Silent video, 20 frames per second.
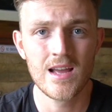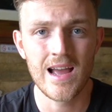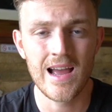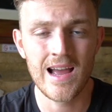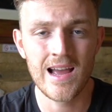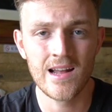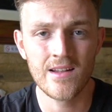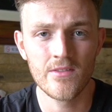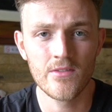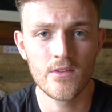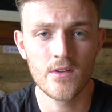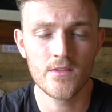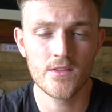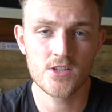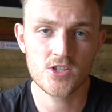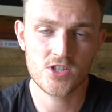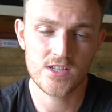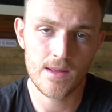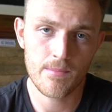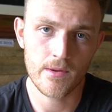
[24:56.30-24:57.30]
and the
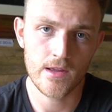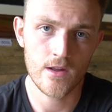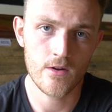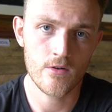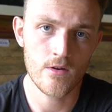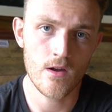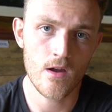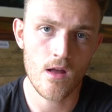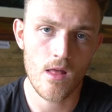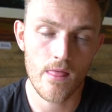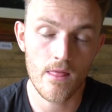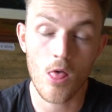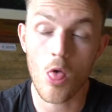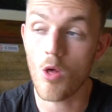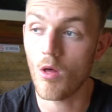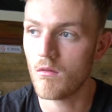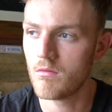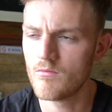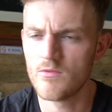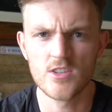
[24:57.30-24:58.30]
slipperier,
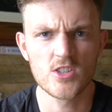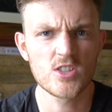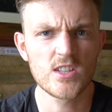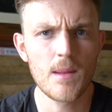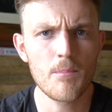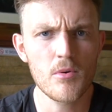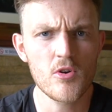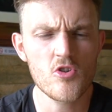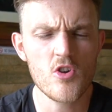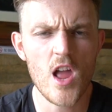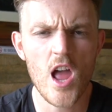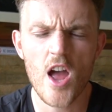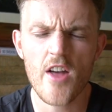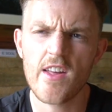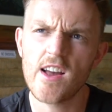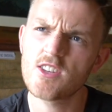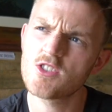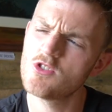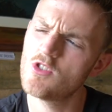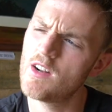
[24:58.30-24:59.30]

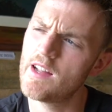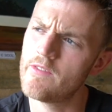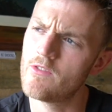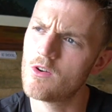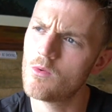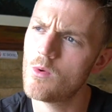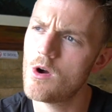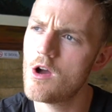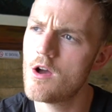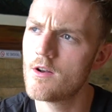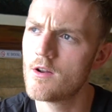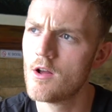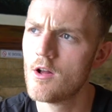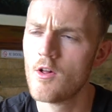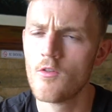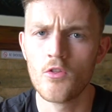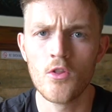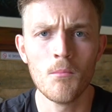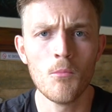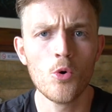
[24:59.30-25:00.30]
that's not even a word,
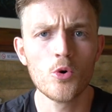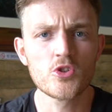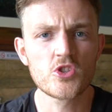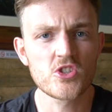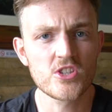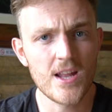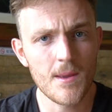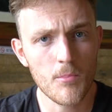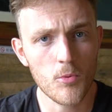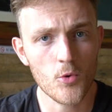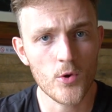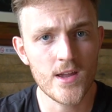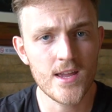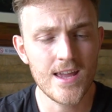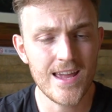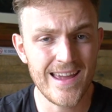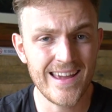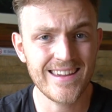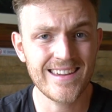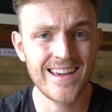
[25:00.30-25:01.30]
the more slippery
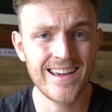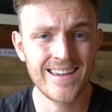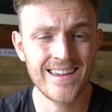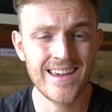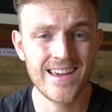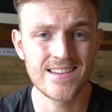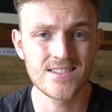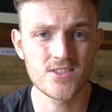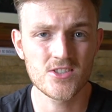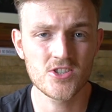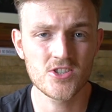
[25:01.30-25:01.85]
it can get.